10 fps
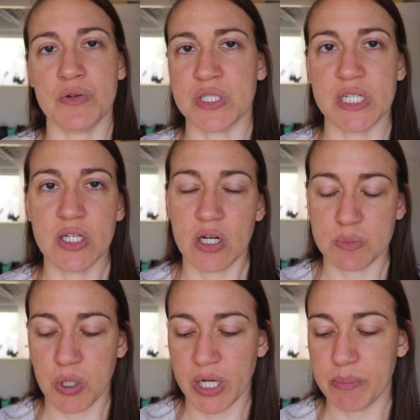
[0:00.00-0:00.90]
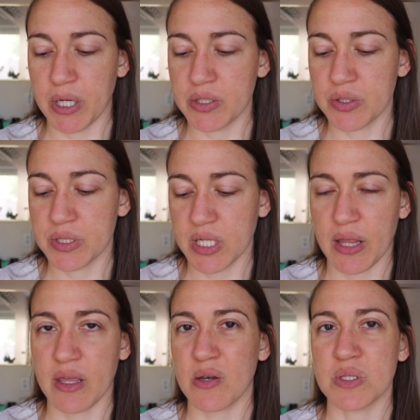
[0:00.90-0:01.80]
of those Detox Market bundles. I
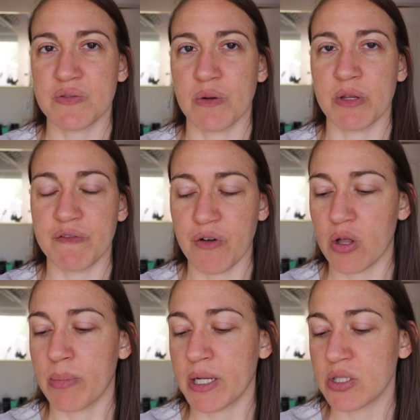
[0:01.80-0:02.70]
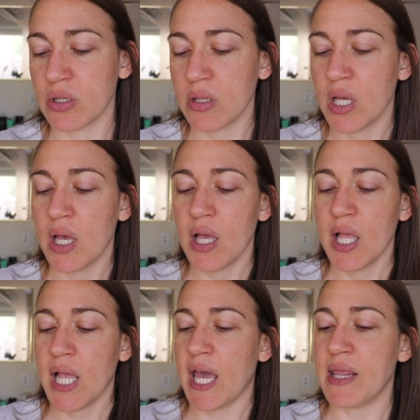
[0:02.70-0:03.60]
think it was from the fall bundle.
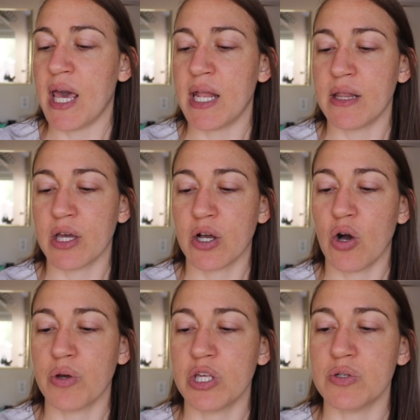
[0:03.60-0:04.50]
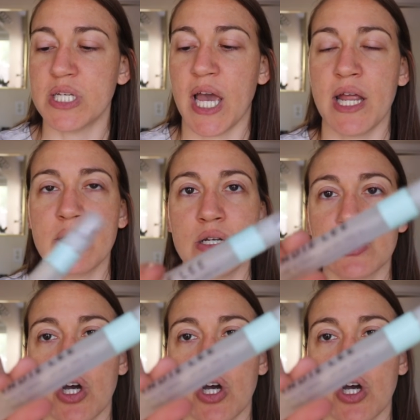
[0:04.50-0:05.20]
And then the CoQ10